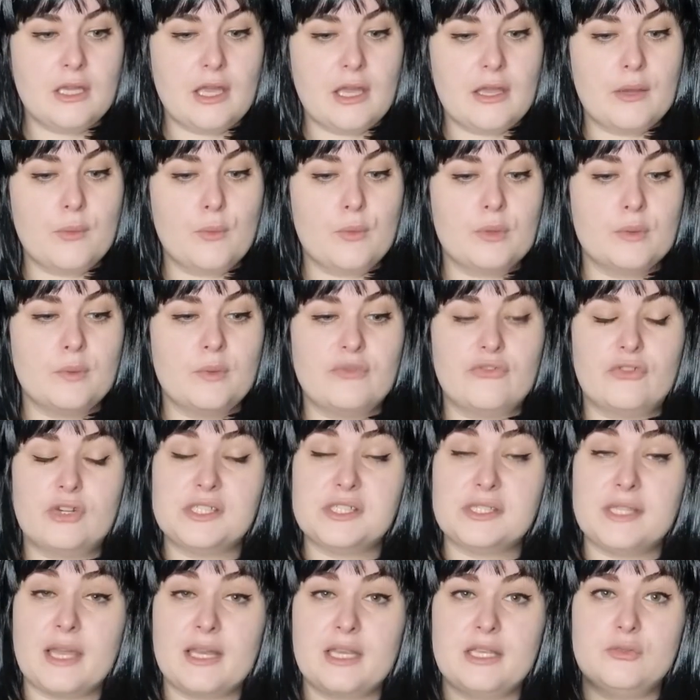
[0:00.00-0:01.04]
when we
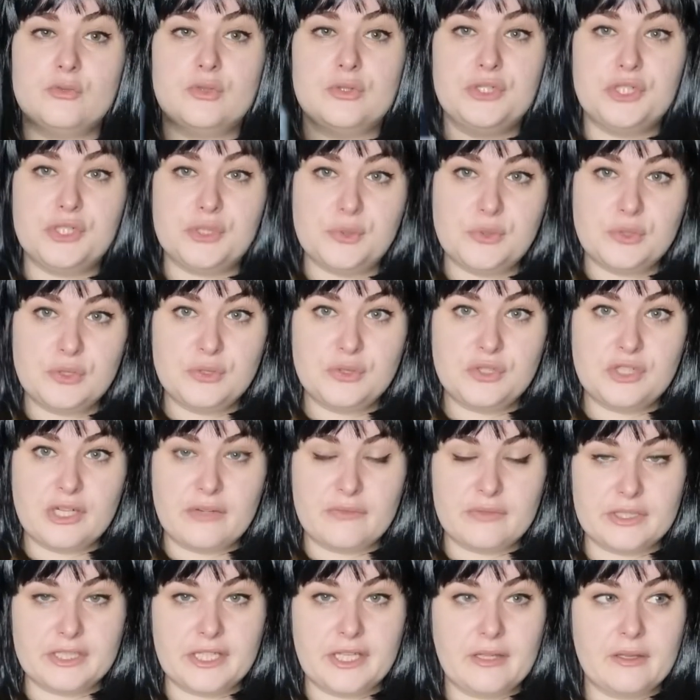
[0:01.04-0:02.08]
first get introduced to
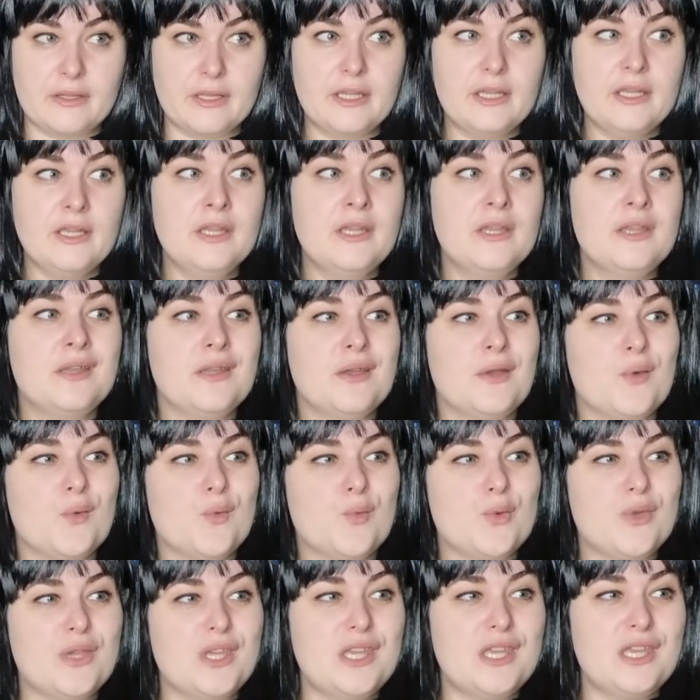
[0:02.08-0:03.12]
Jennifer Tilly,
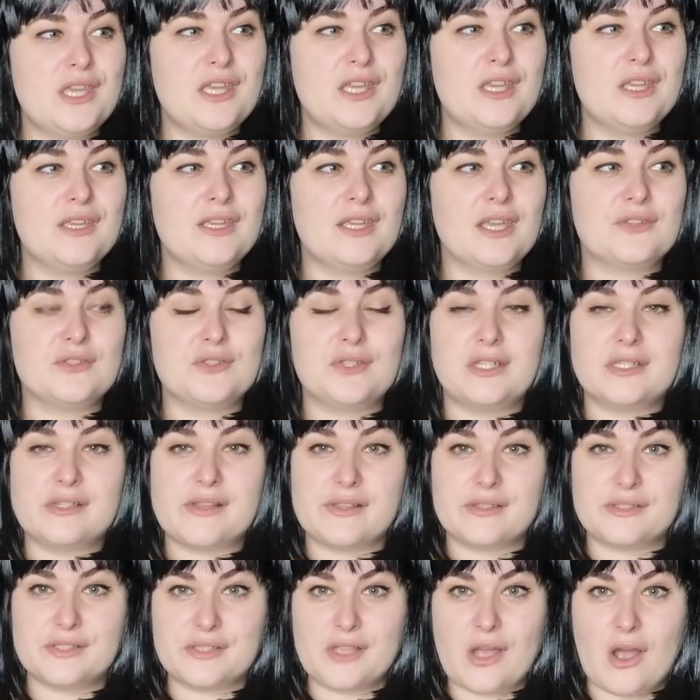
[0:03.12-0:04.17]
we get to hear
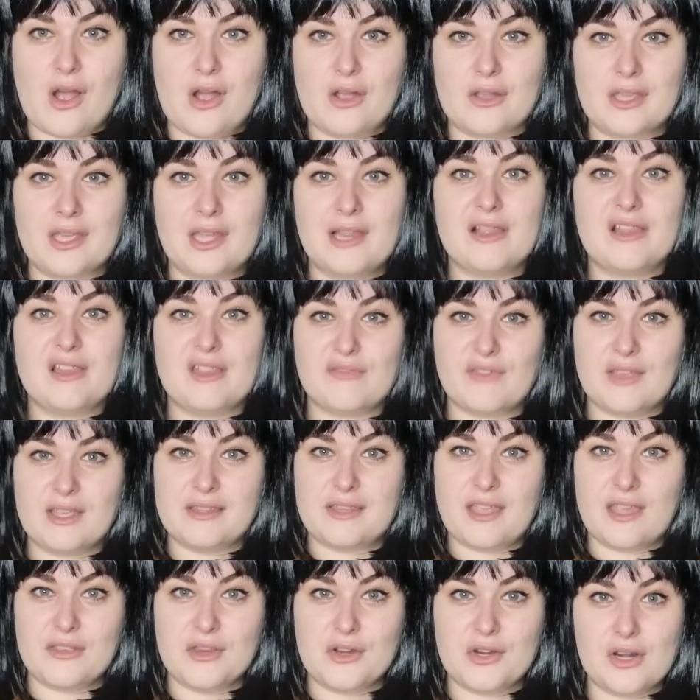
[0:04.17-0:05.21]
the song Living
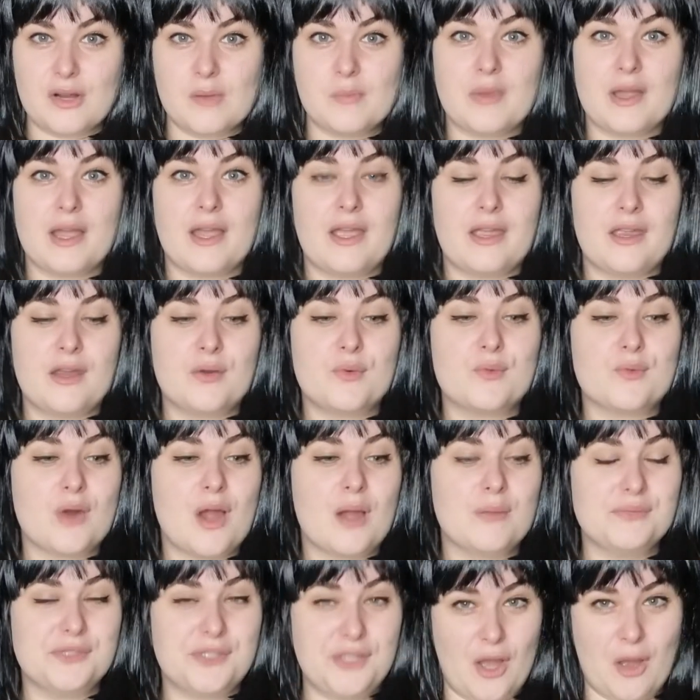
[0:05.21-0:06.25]
Dead Girl by
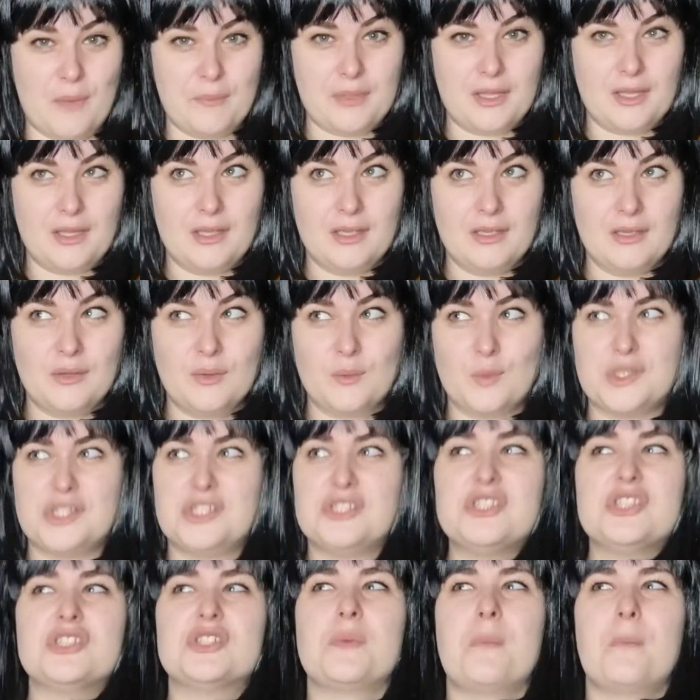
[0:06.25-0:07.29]
Rob Zombie, which
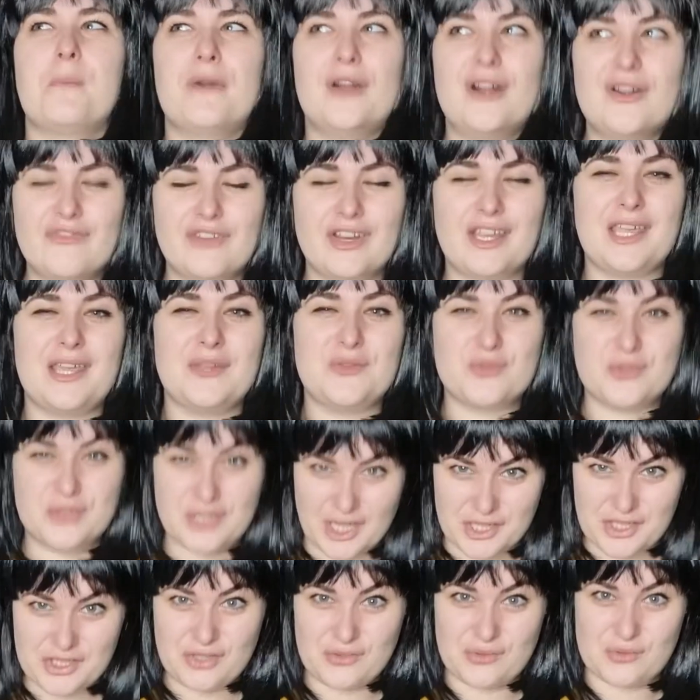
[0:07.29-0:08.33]
is just a perfect
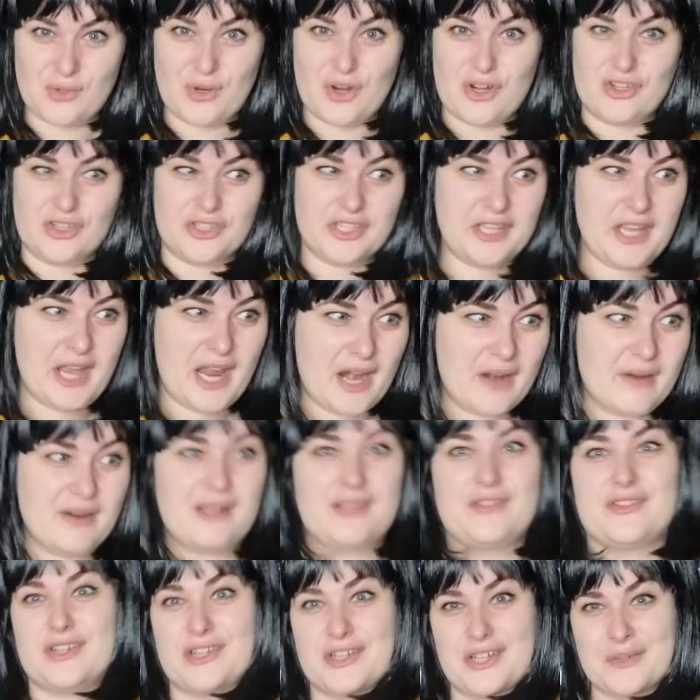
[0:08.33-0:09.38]
introduction to her
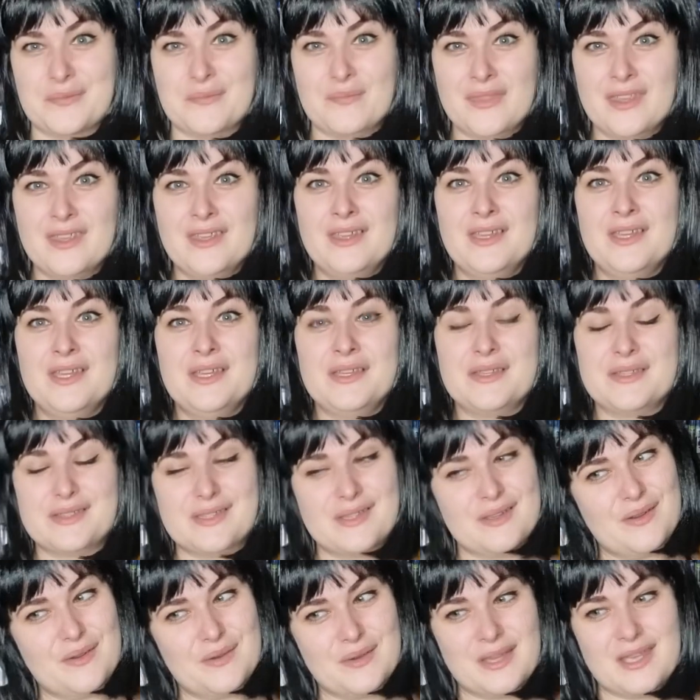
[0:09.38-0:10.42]
character.
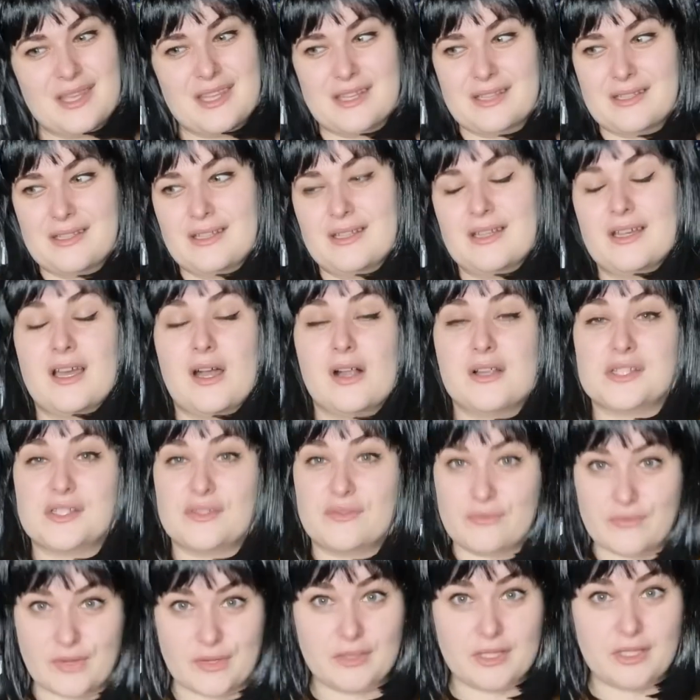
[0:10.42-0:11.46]
So, and also
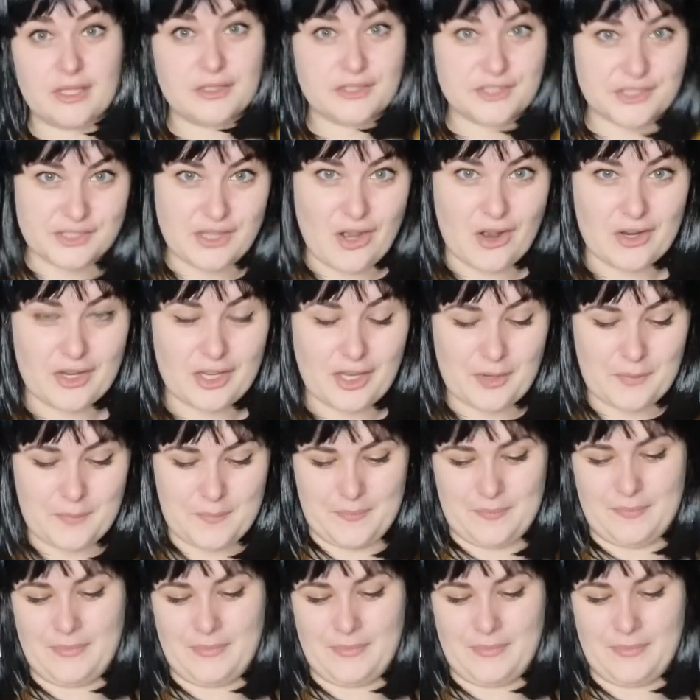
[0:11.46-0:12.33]
a very good song.